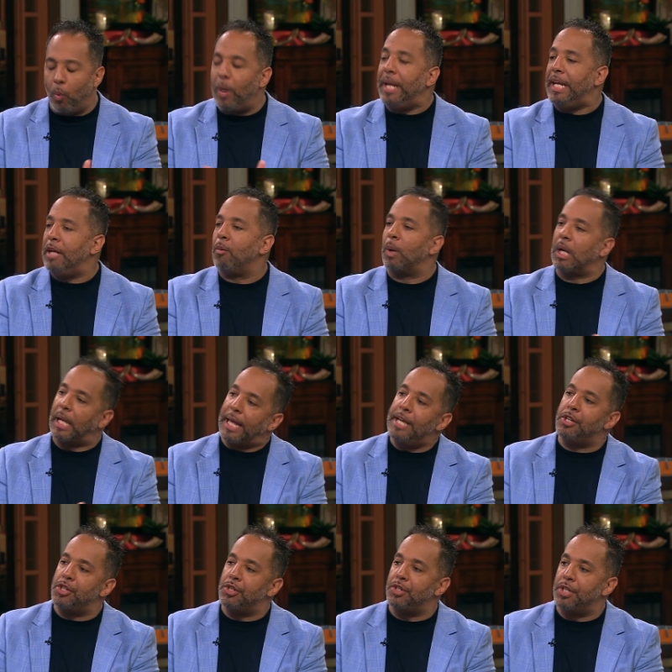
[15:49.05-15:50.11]
we need
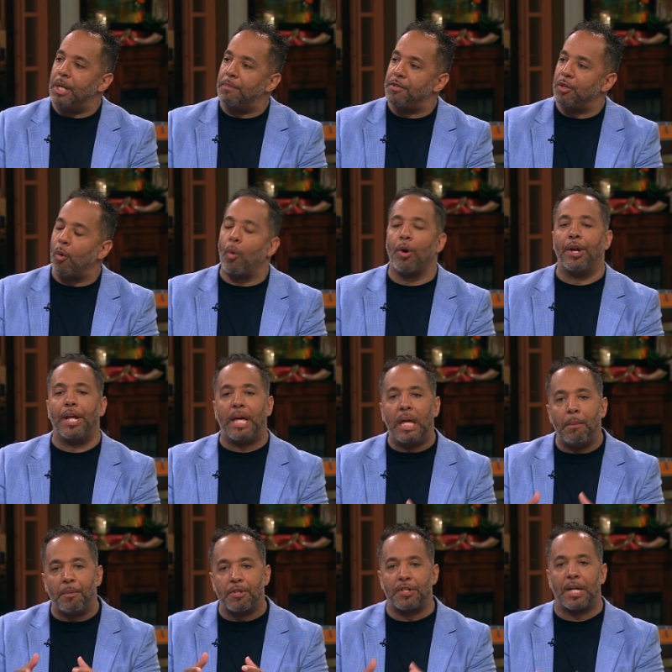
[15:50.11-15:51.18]
relationships in order to
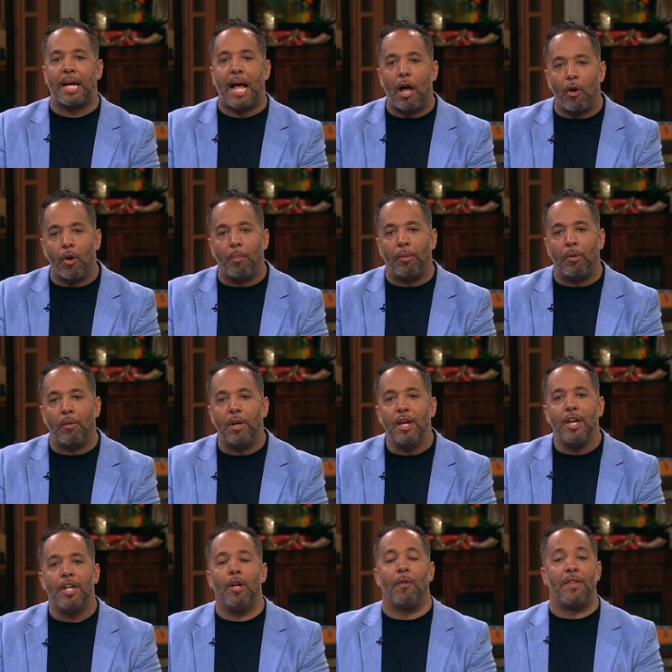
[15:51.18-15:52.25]
keep us accountable.
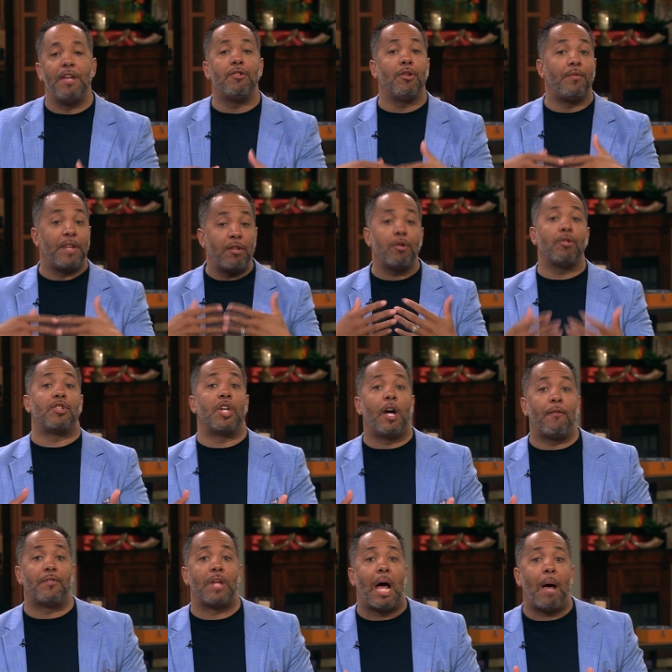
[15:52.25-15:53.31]
You know, these are these are
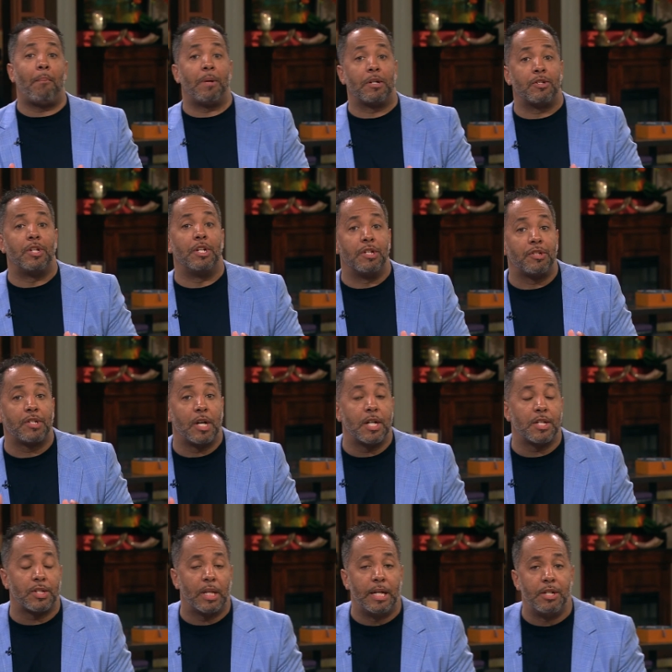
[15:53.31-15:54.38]
tough topics to
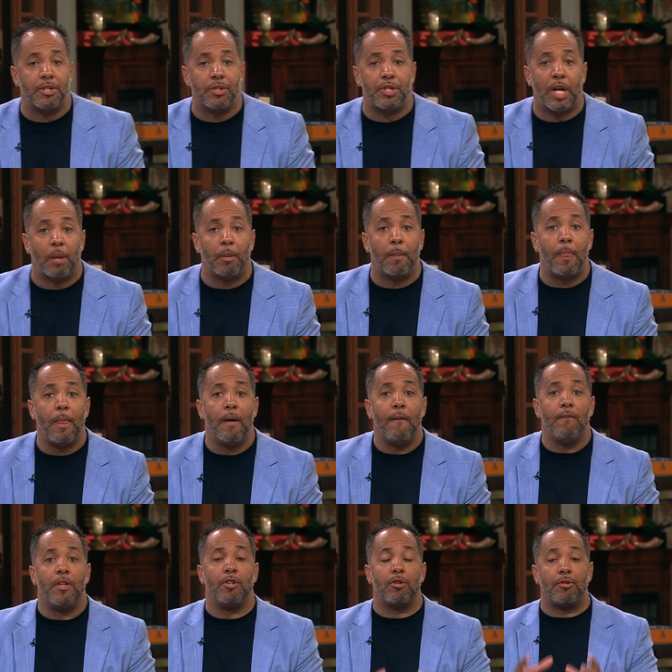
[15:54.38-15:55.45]
discuss, ladies and gentlemen.
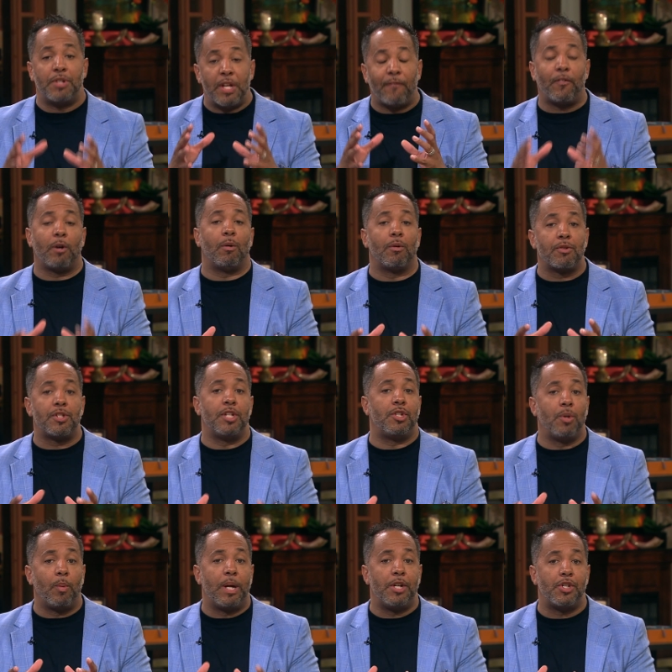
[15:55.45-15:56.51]
These are difficult
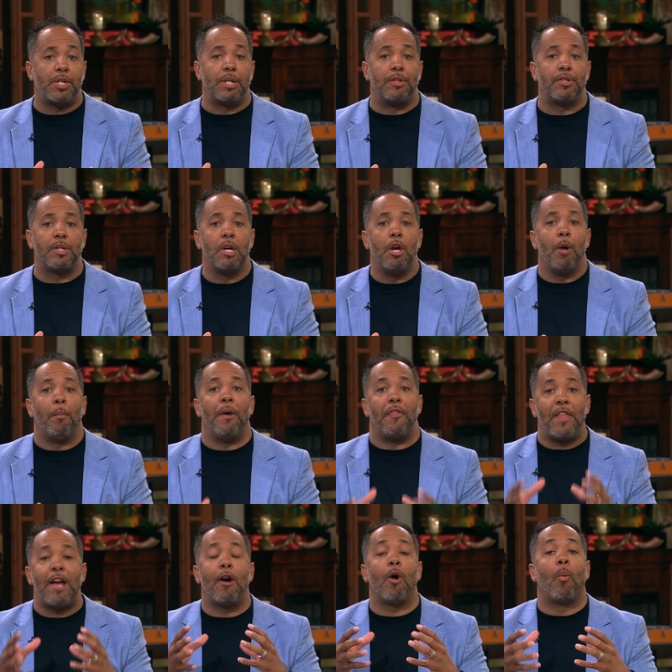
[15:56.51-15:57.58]
situations,
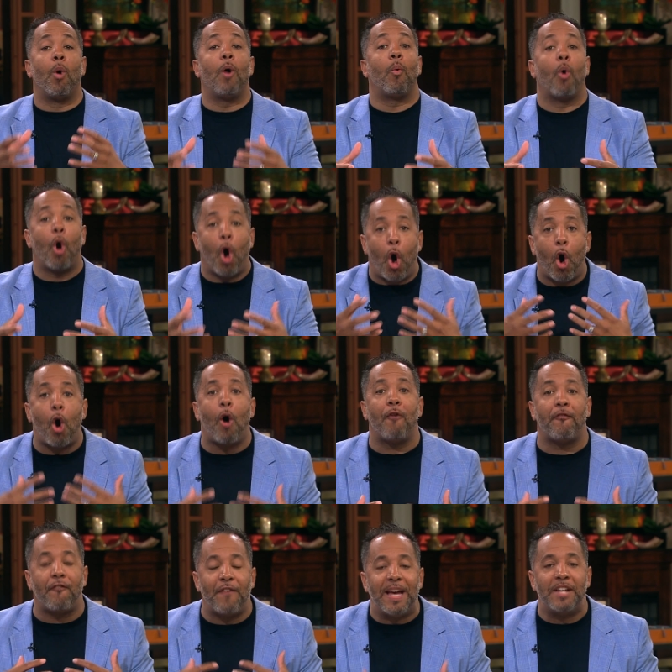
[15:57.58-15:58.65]
but they are what we're all
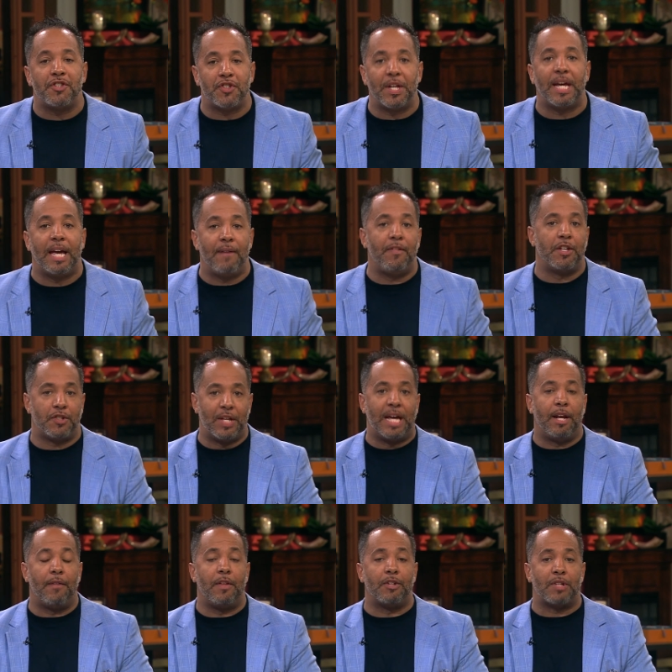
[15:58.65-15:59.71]
facing in this
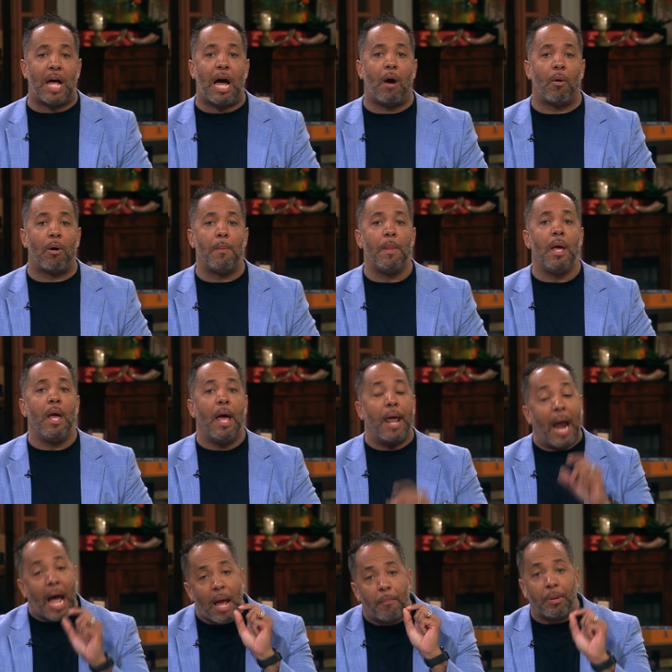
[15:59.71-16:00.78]
day and in this hour.
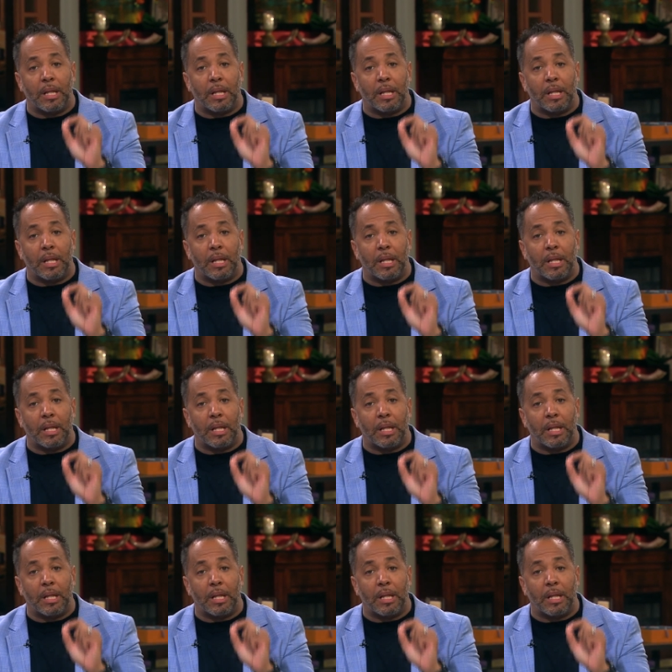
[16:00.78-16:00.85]
And I